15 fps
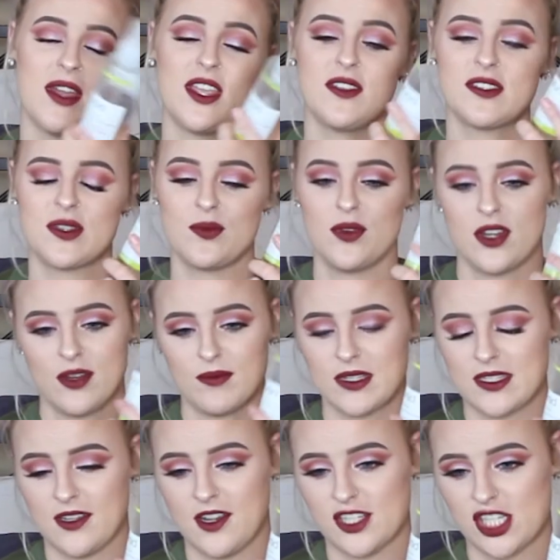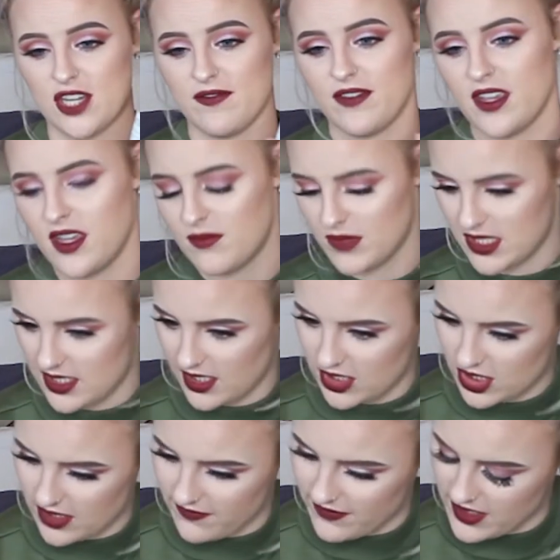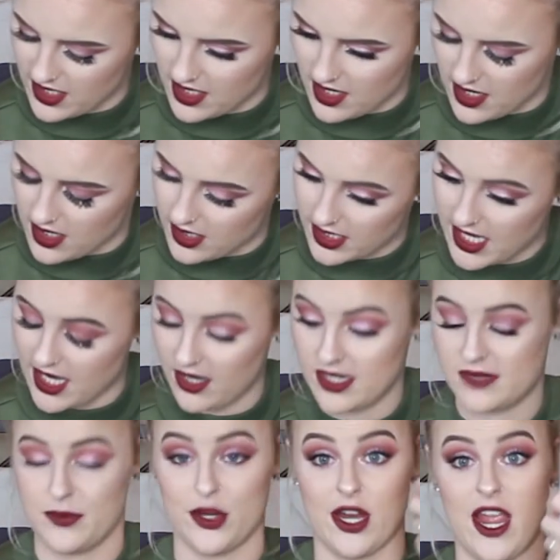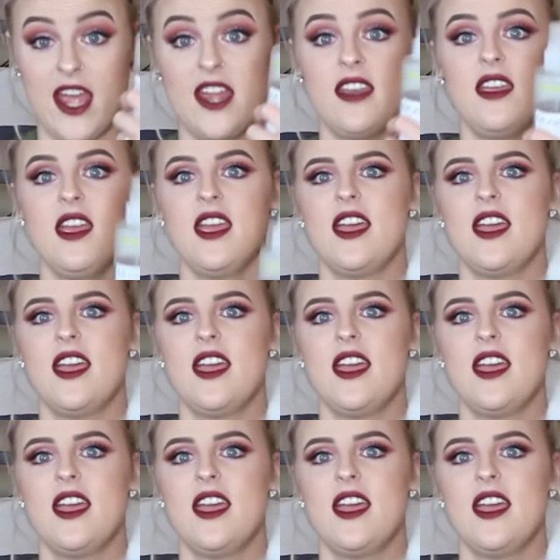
I used to work at Massage Envy, and Massage Envy carries Murad,